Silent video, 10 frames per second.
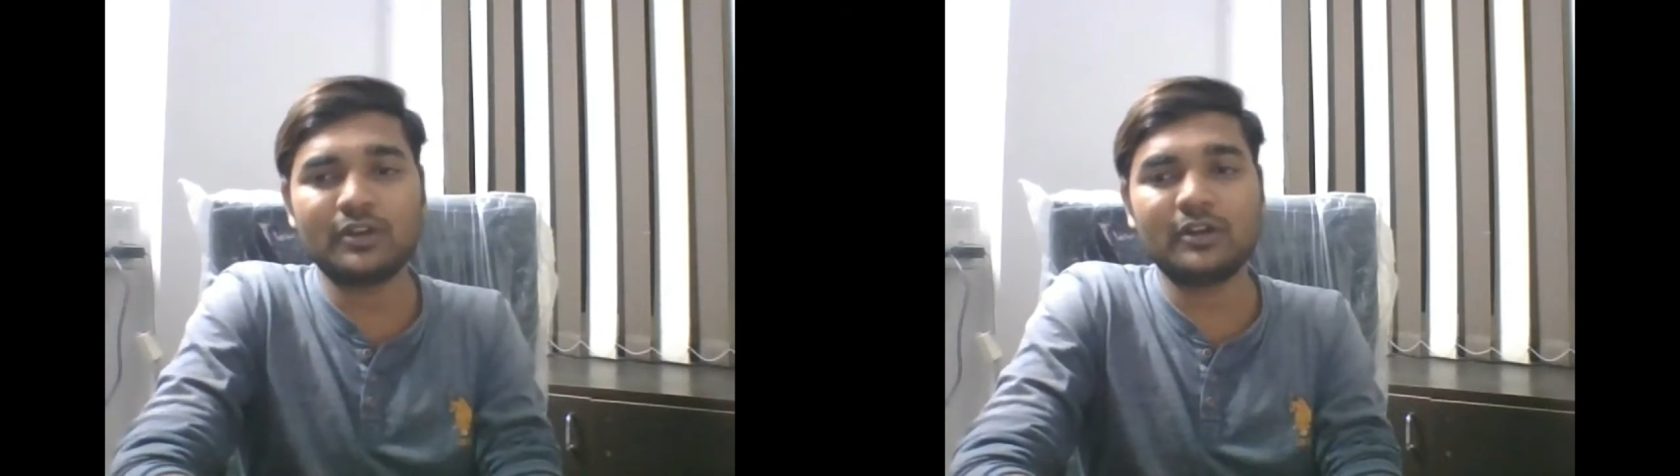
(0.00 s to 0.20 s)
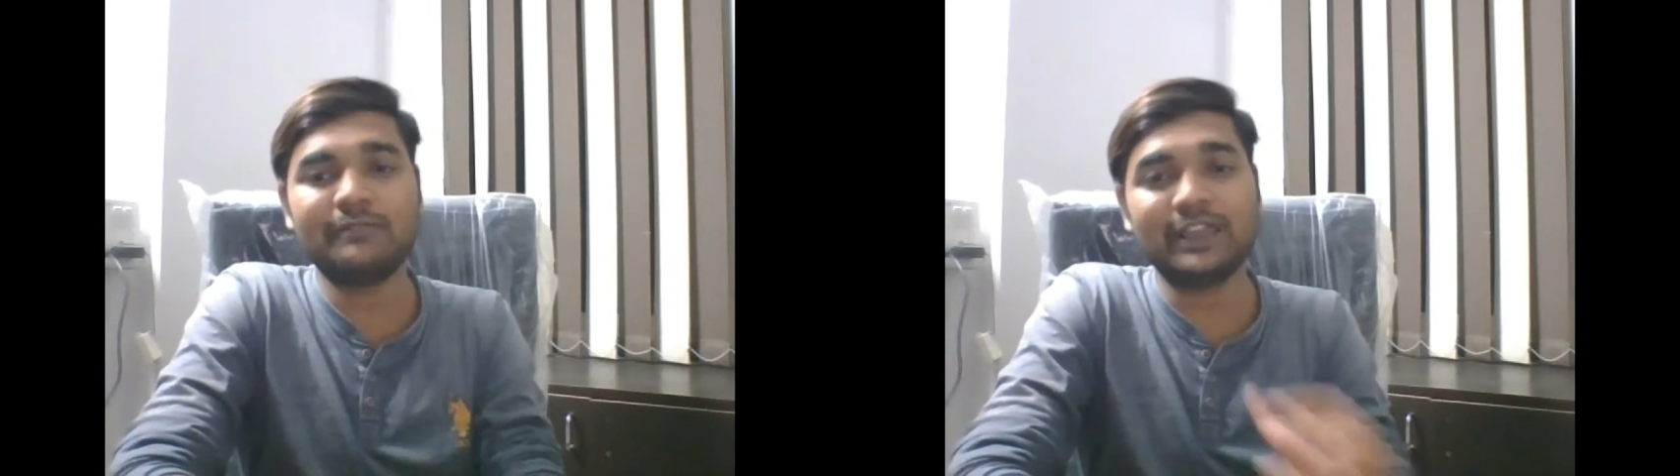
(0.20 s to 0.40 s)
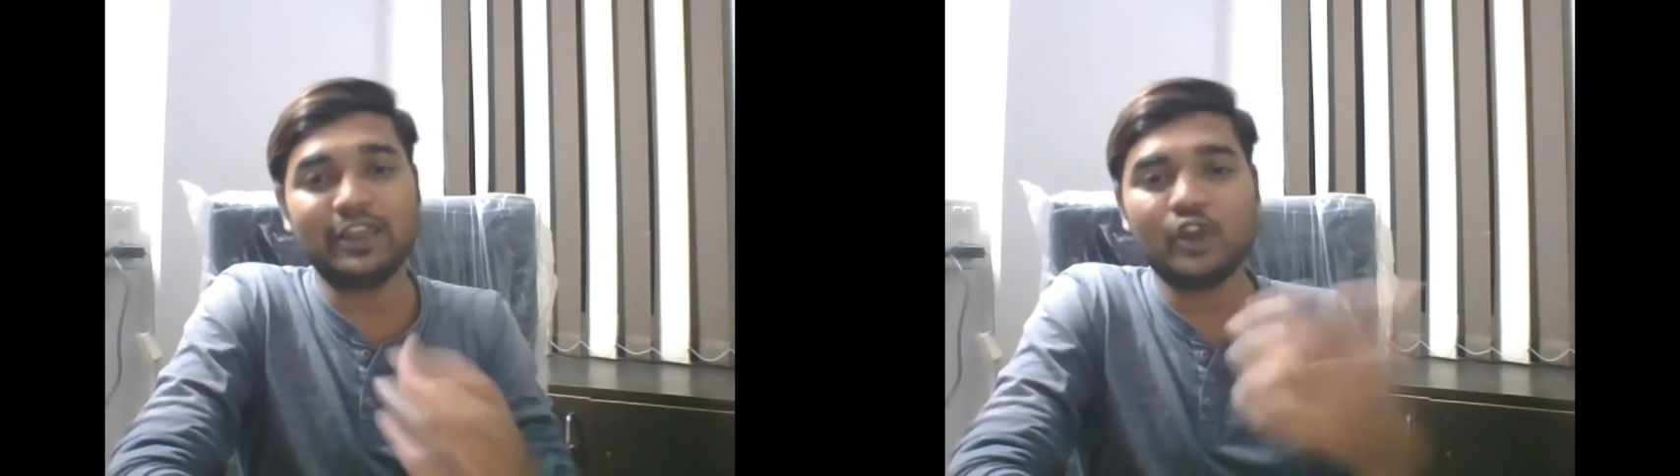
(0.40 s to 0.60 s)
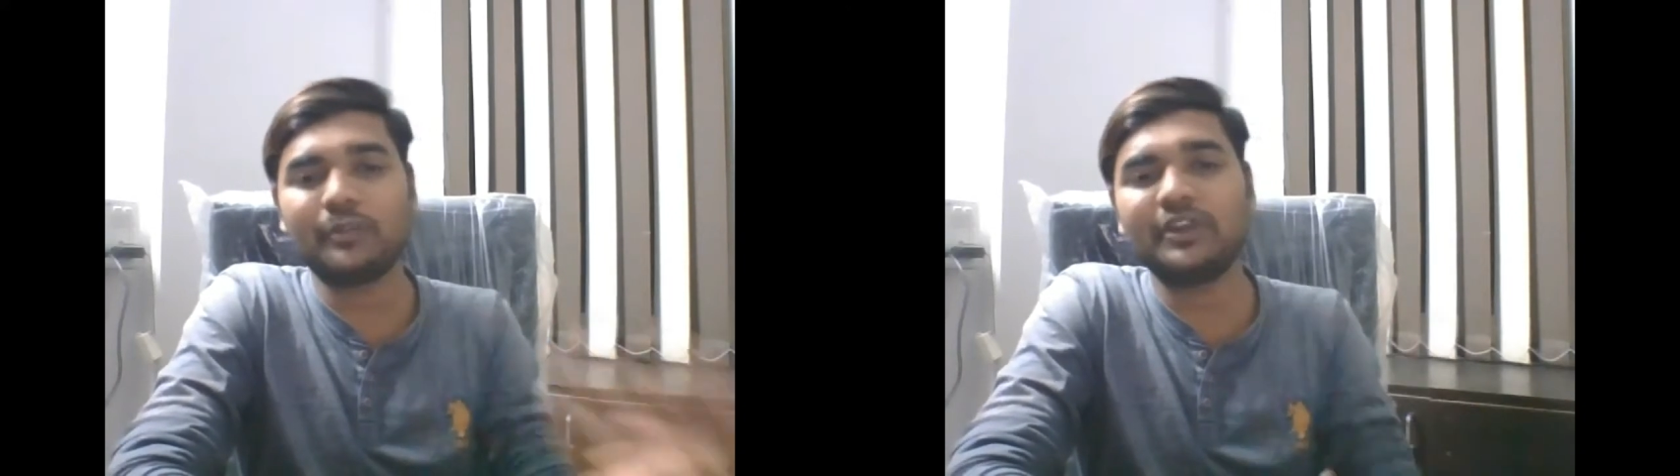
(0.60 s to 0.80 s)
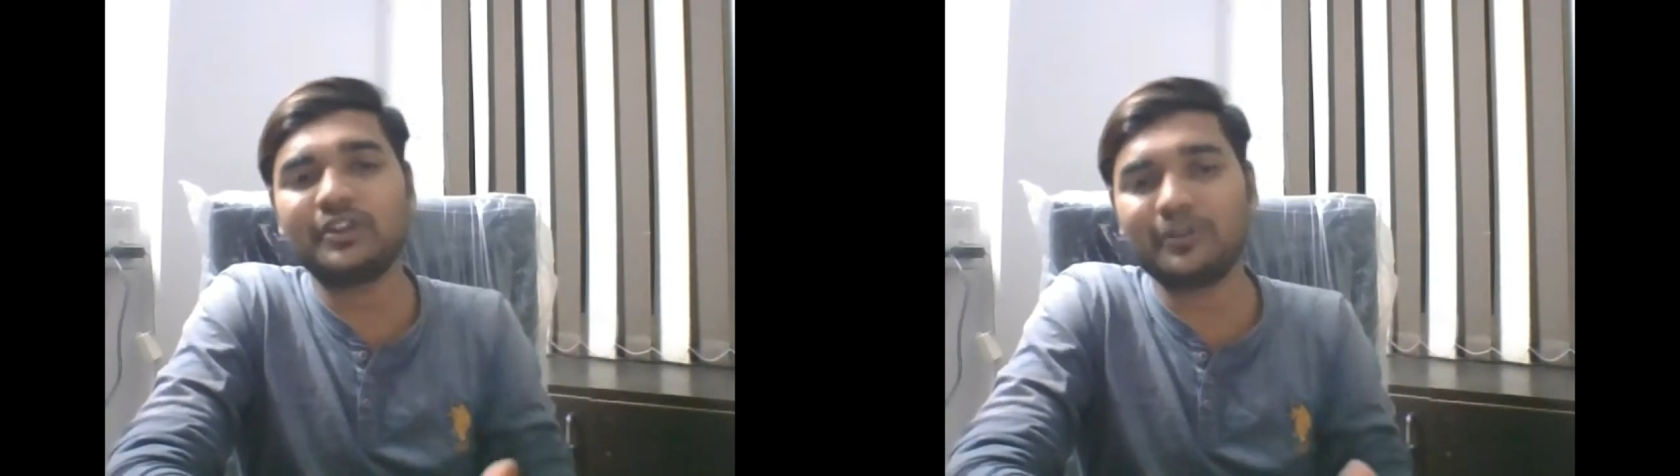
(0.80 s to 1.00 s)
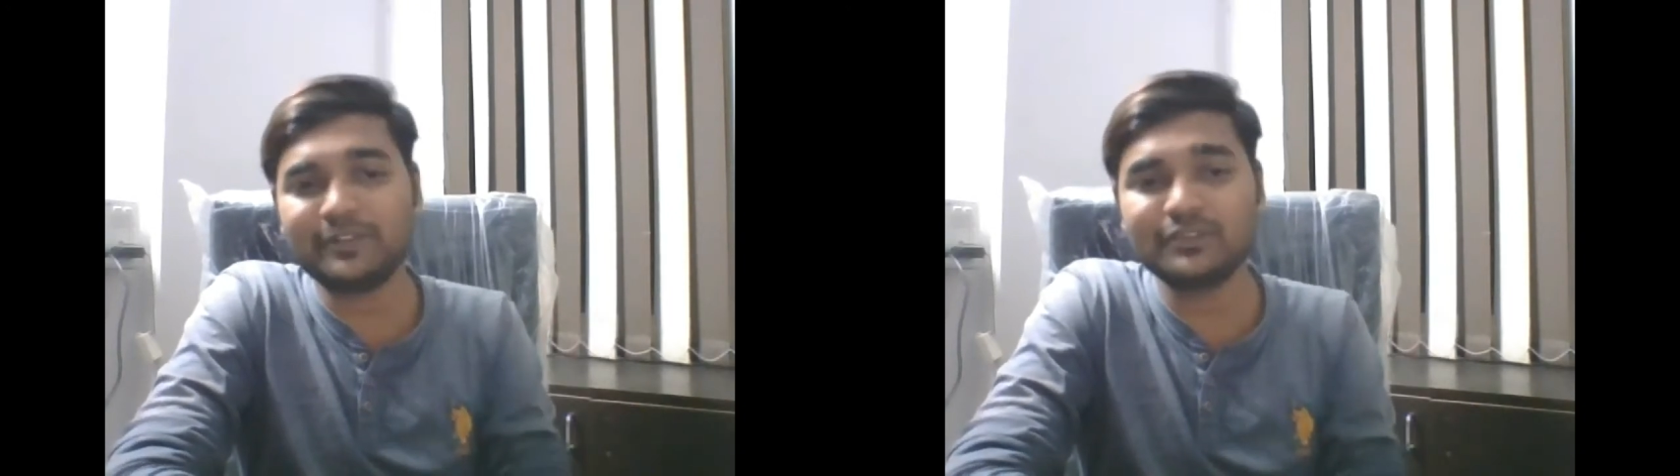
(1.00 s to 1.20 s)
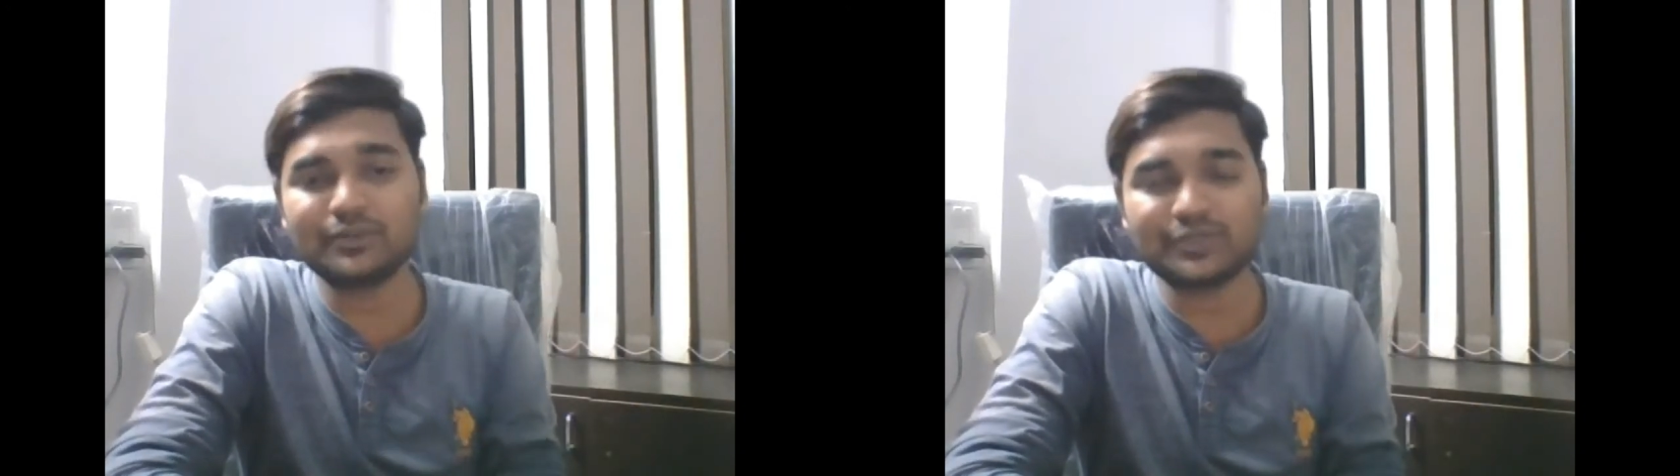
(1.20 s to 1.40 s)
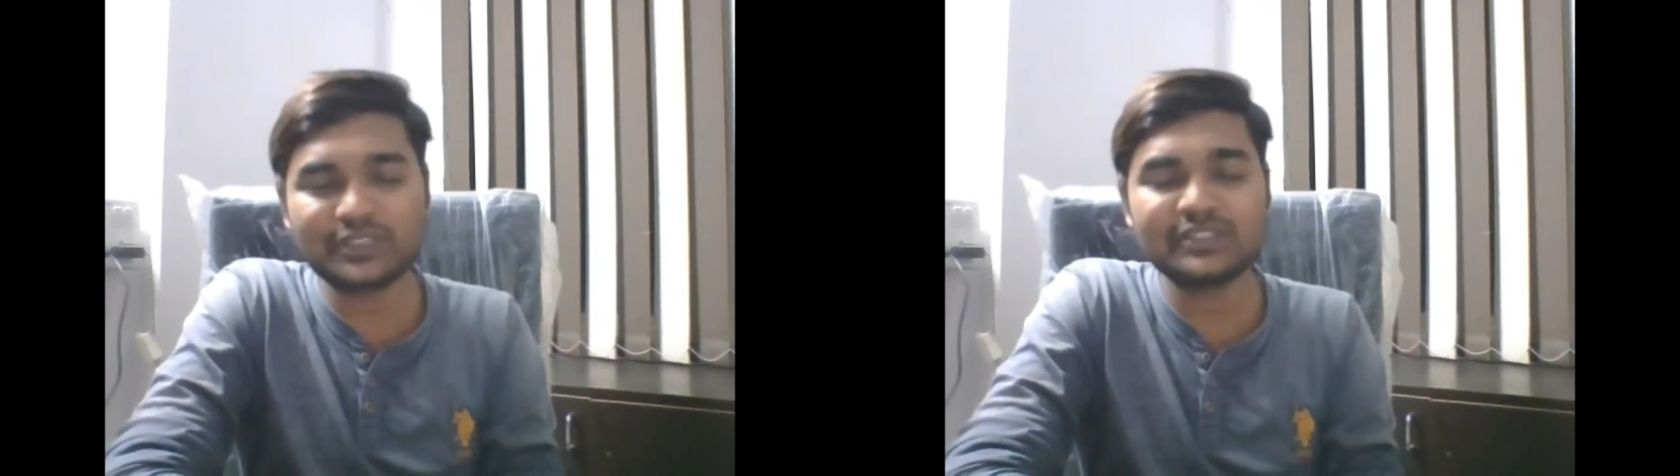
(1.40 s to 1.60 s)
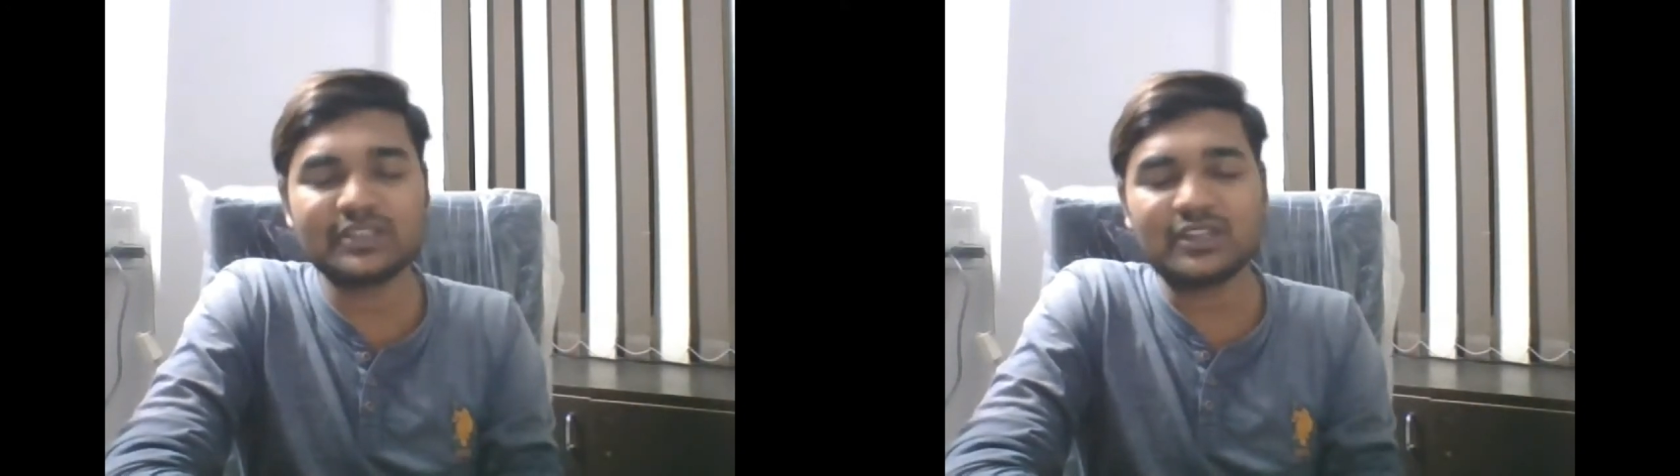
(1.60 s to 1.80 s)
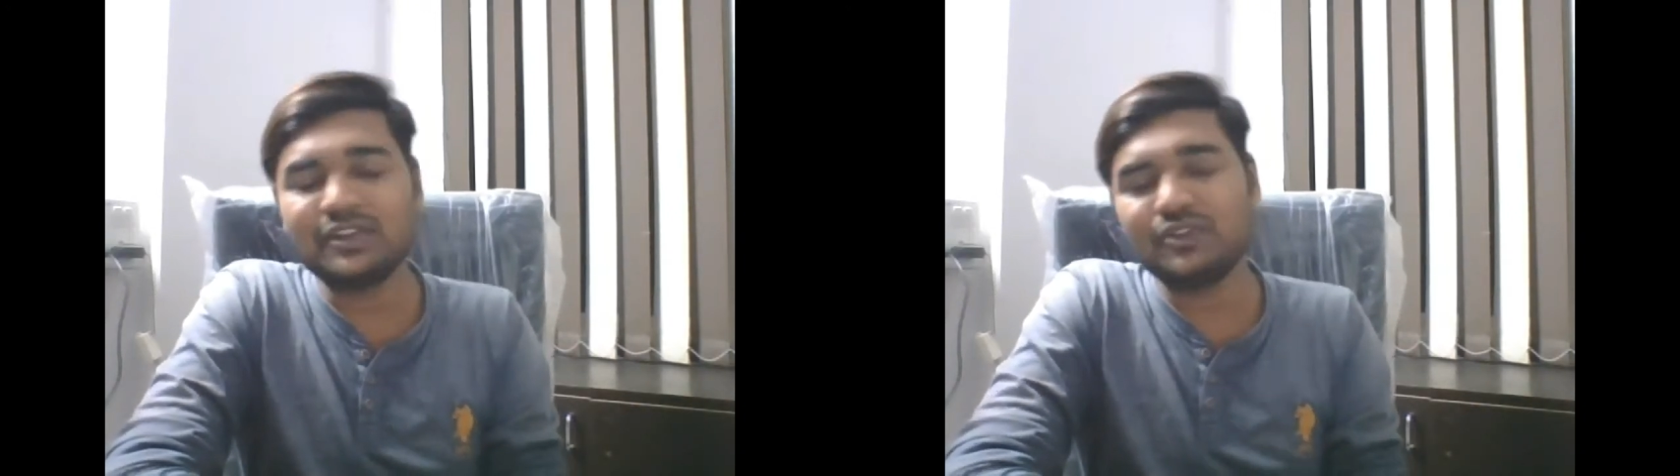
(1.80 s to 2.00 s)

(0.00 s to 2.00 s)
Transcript: of allotment of resources,